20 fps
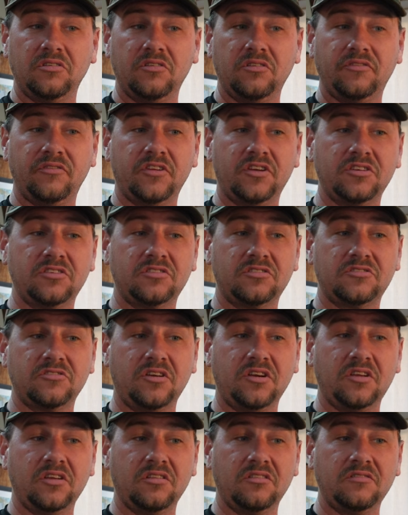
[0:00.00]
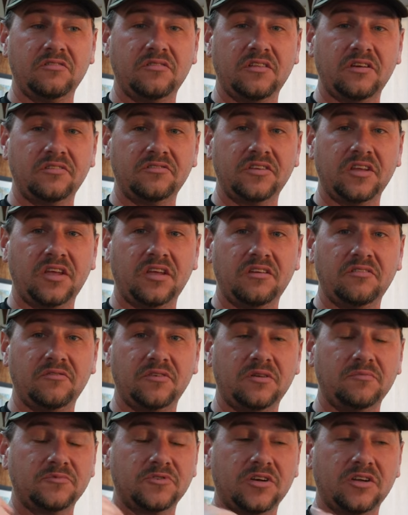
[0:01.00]
You finished drinking their Tank,
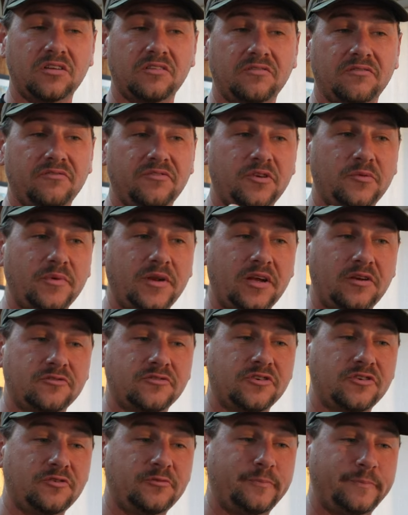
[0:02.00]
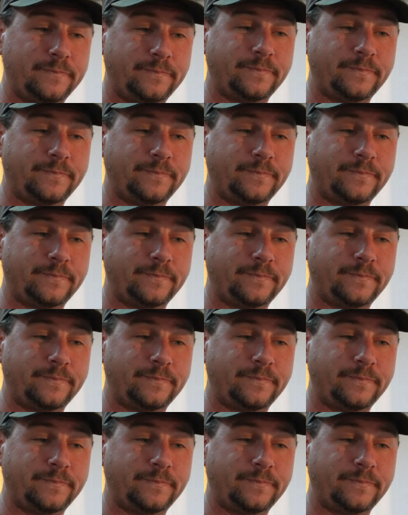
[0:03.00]
when I'm trying to film an outro?